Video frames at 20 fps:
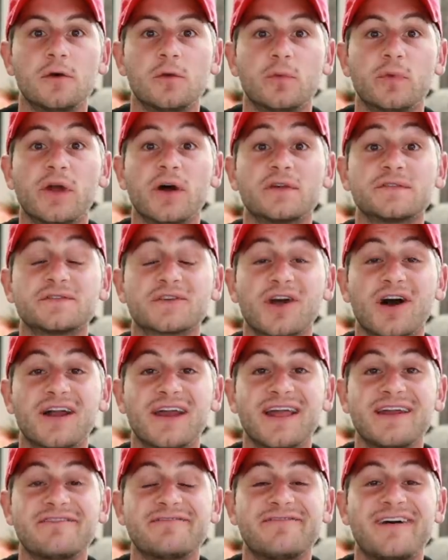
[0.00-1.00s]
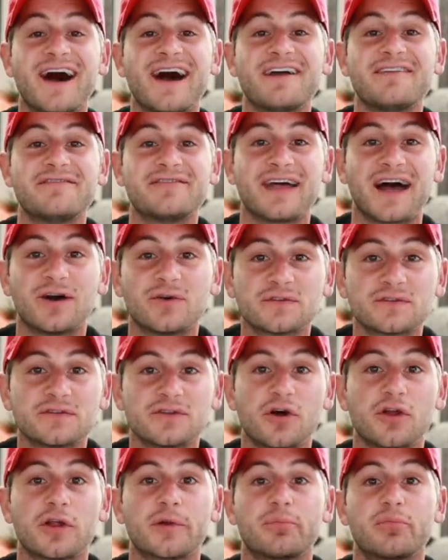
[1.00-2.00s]
We also got a
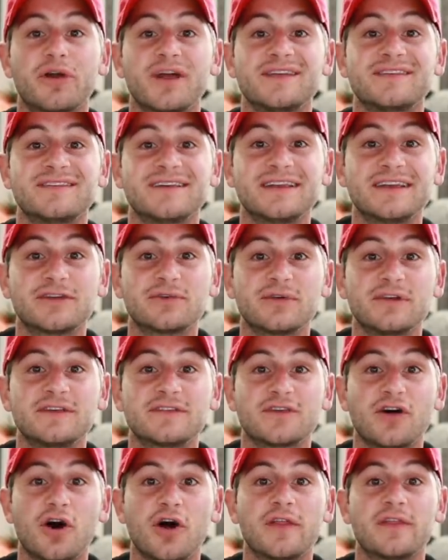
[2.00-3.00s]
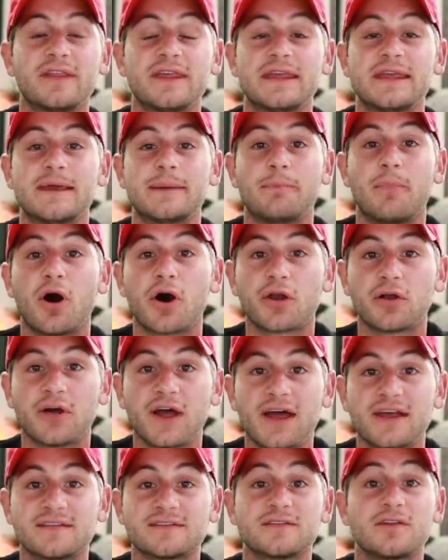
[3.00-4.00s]
$5,000 price increase on the Model
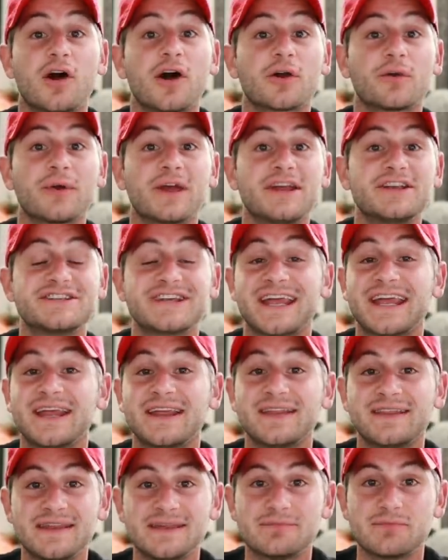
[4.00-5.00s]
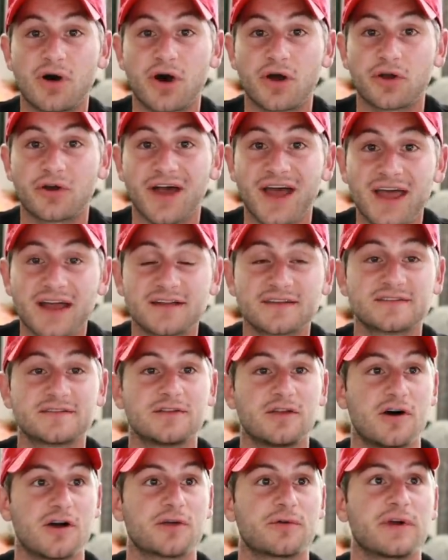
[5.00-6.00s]
S long range and the Model X
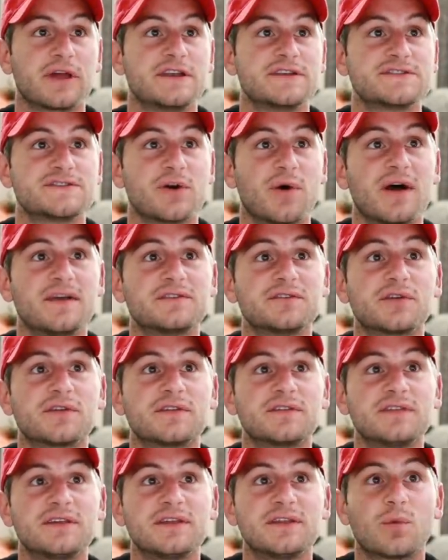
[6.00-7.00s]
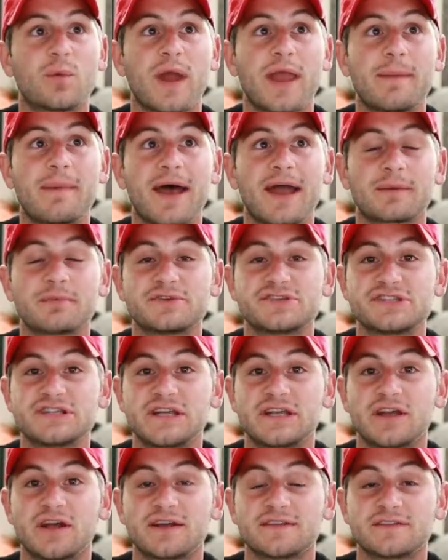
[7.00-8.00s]
long range. So as you can see, the Wayback
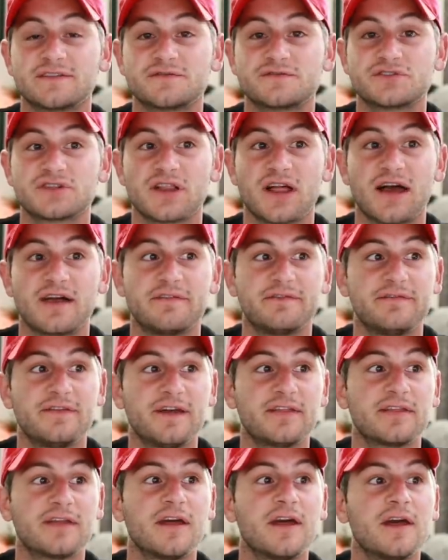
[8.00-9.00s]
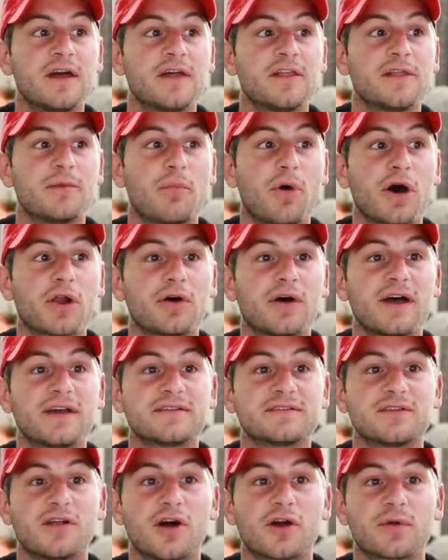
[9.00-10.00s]
Machine as of July 5th, the Model
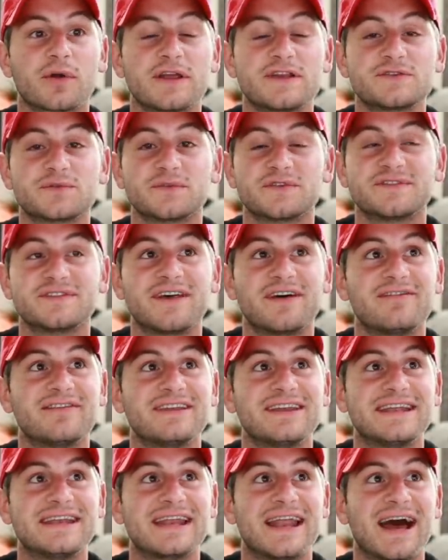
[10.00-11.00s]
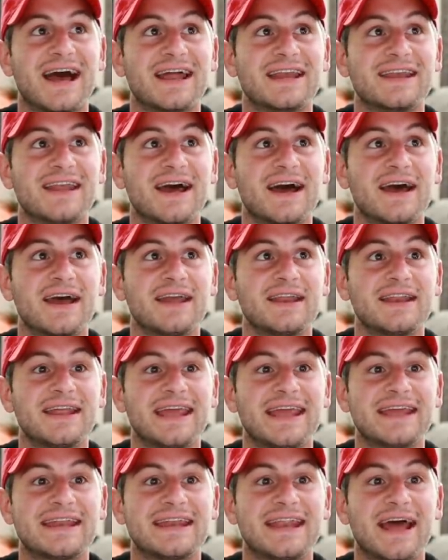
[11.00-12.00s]
S long range was $79.9,
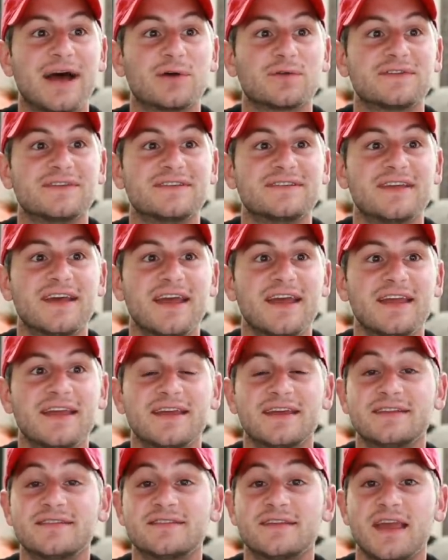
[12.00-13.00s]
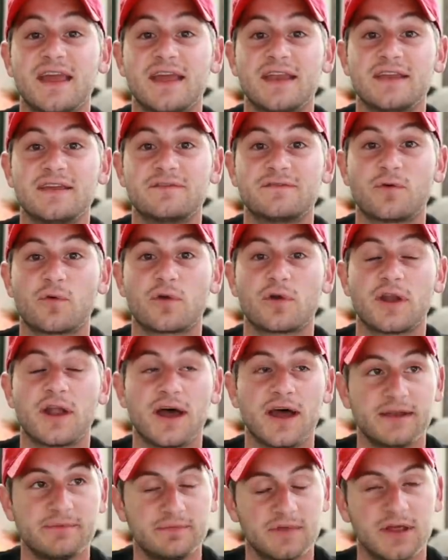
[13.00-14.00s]
and now today it's
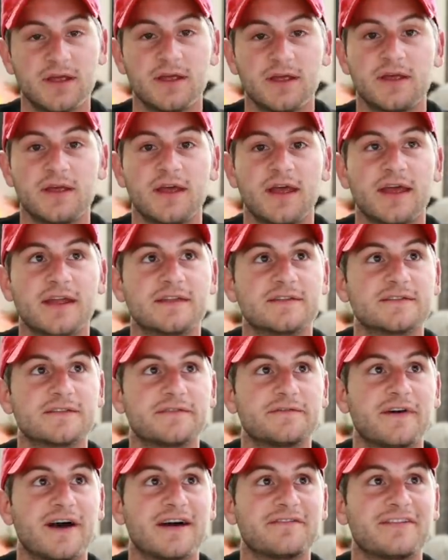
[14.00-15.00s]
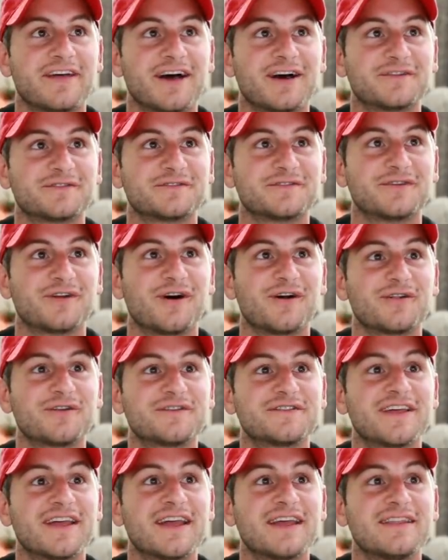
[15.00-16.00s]
$84.9, hence the
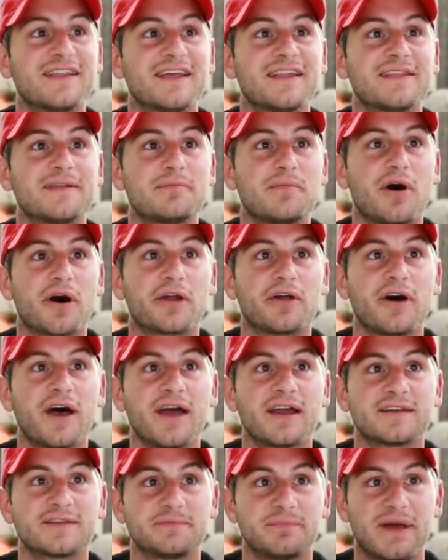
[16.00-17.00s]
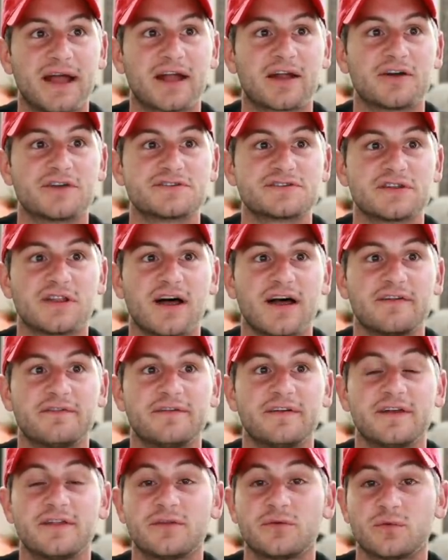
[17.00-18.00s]
$5,000. And then the Model X back on July
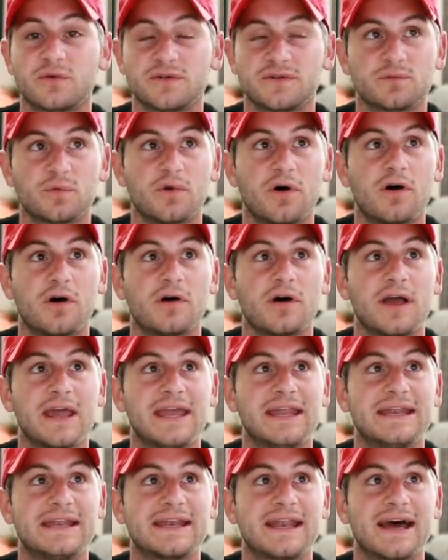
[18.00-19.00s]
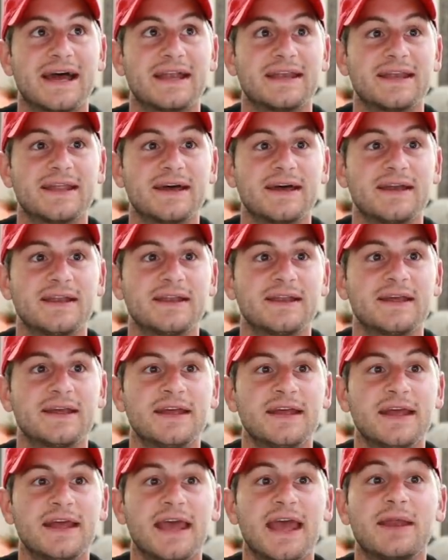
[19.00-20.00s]
5th was $89.9.
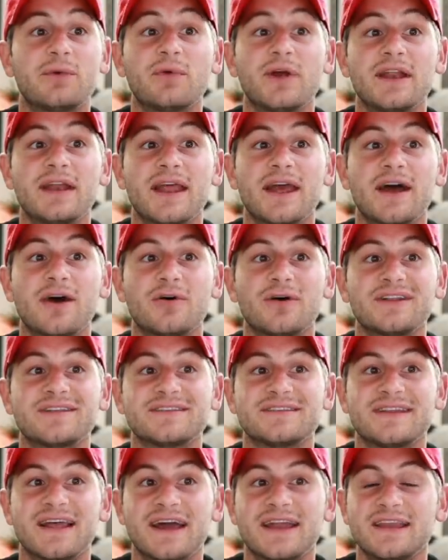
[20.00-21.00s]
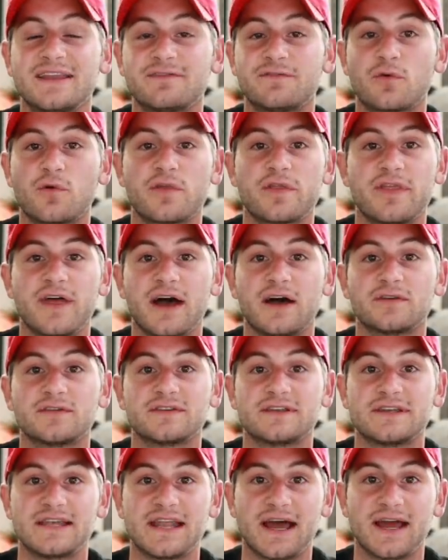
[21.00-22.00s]
And right now it's
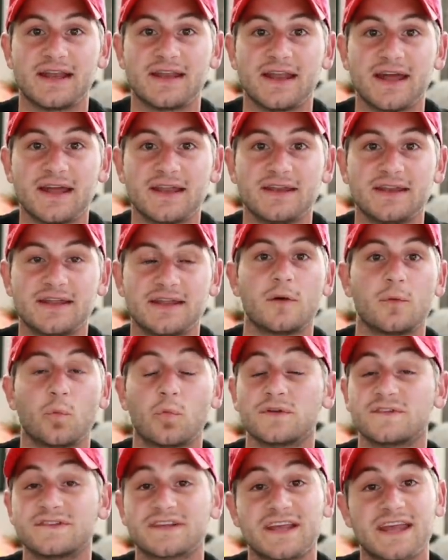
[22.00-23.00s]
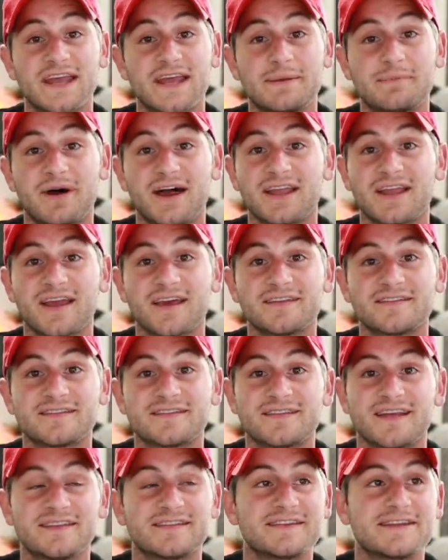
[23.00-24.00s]
$94,990. Once again, my guess
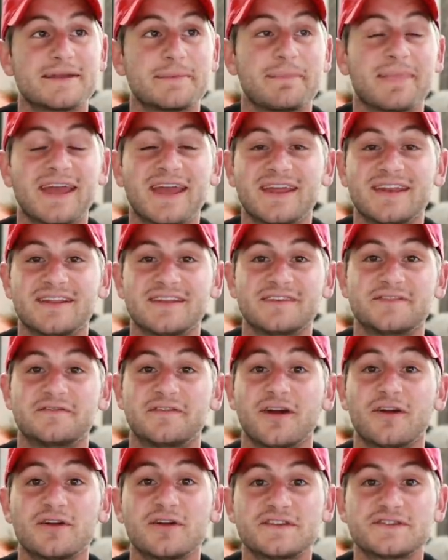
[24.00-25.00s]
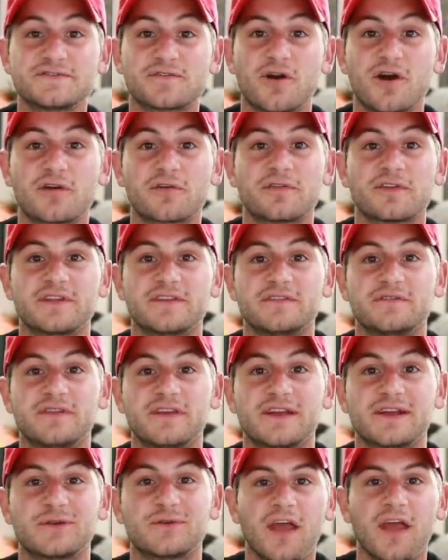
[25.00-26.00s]
is that the demand is very strong for these
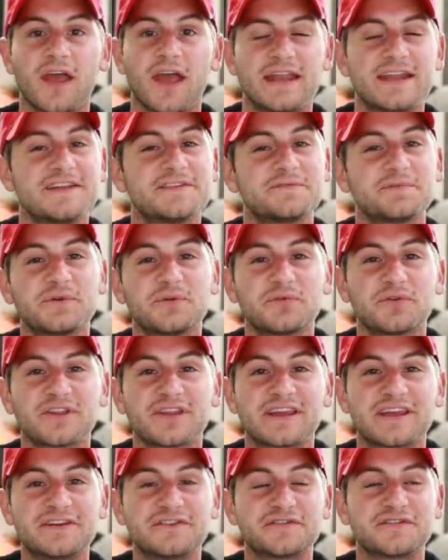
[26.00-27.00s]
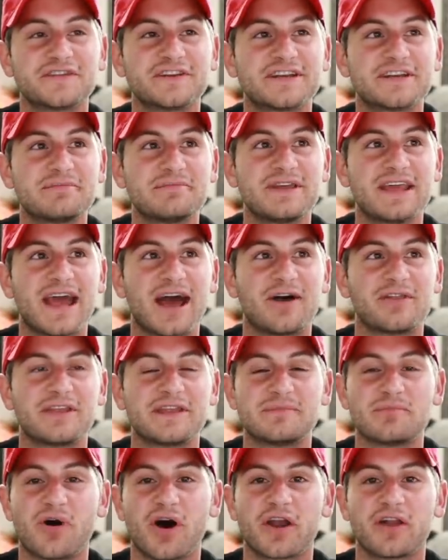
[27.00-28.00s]
vehicles. And it's been really interesting to me how
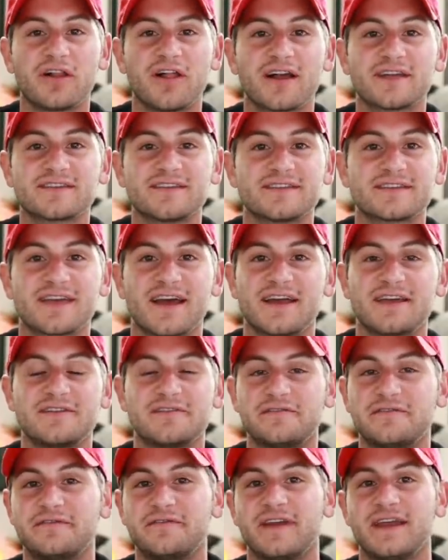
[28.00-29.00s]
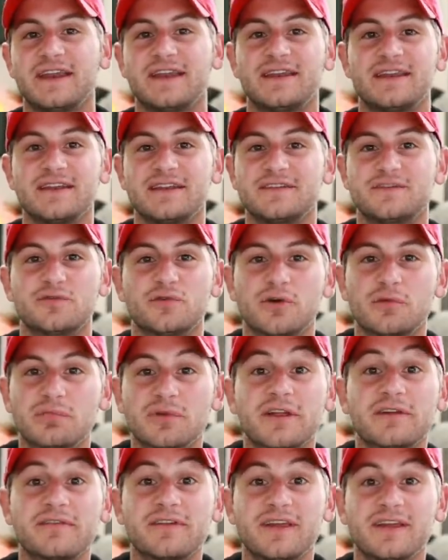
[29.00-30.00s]
the Model X has kind of faded into
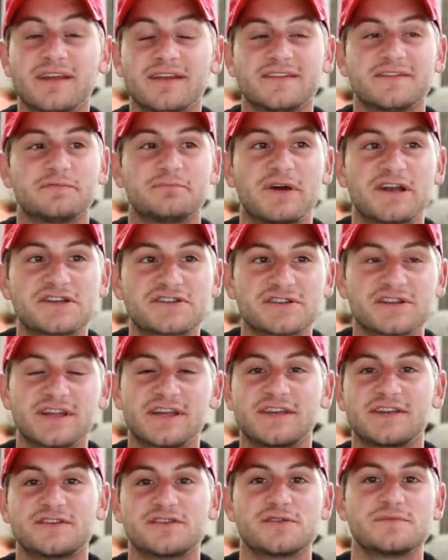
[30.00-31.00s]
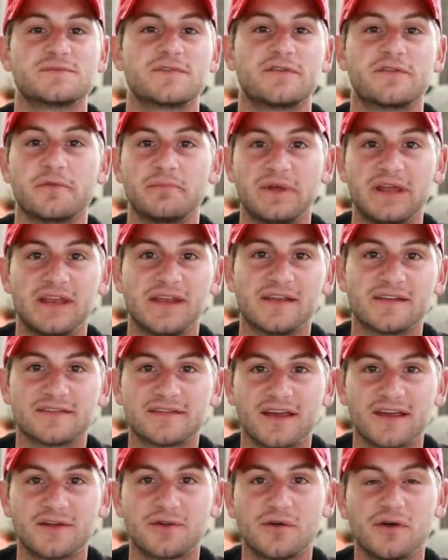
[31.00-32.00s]
oblivion, especially in terms of the media
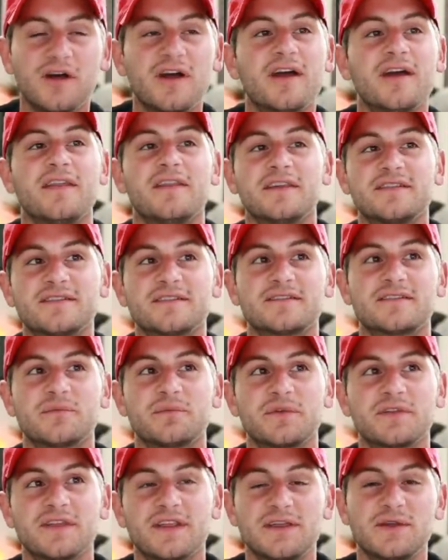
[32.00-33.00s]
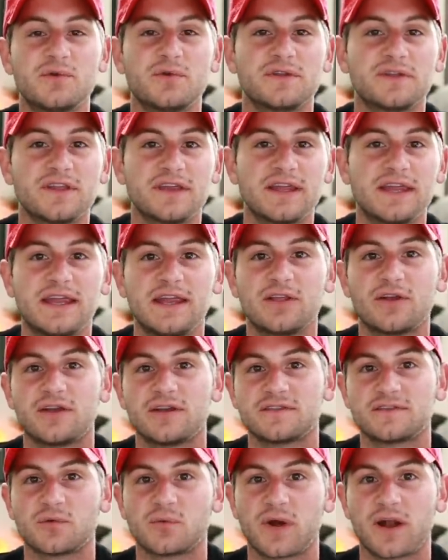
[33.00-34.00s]
cycle. This is something that you would think Elon
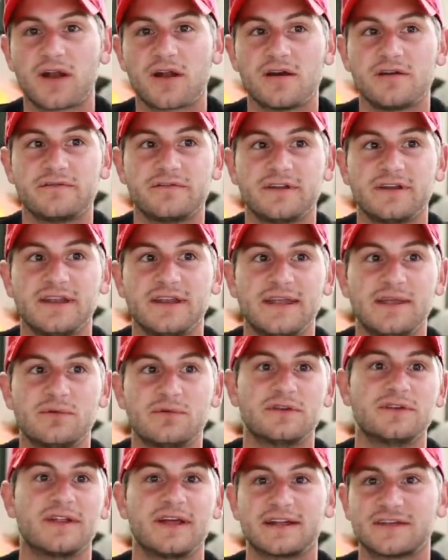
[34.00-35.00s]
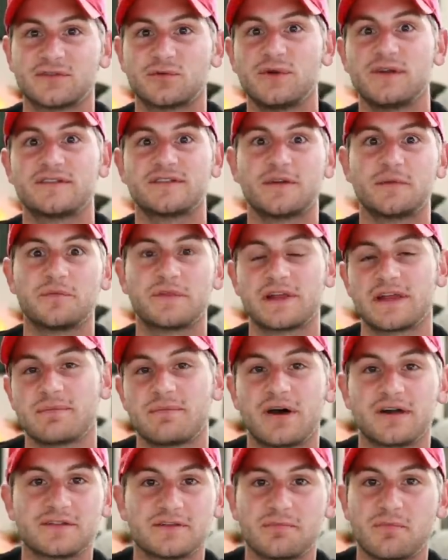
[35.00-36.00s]
is aware of, and he would like tweet something
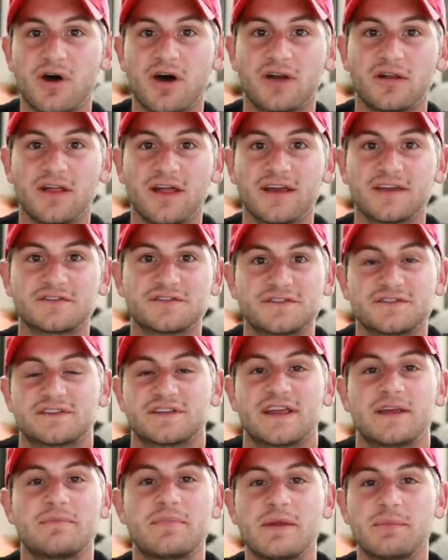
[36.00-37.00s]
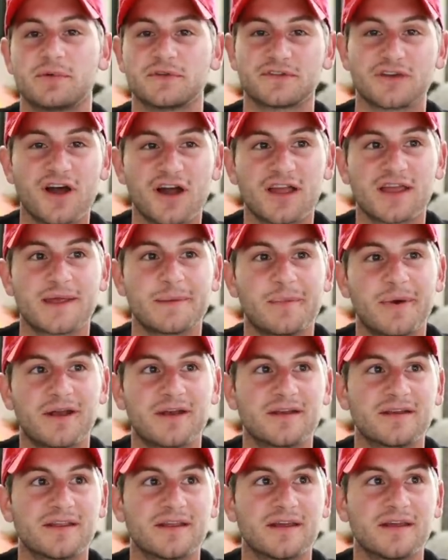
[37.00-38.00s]
about the Model X just to get people talking about
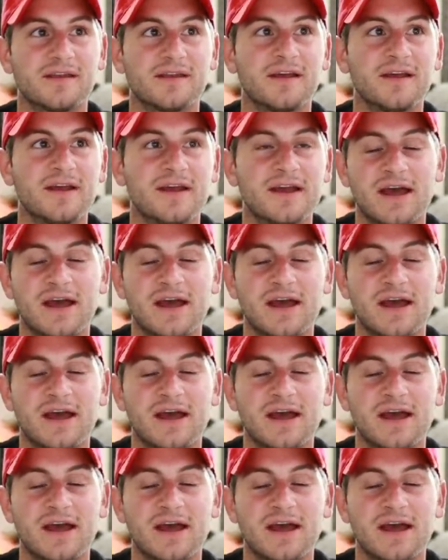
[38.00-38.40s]
it again.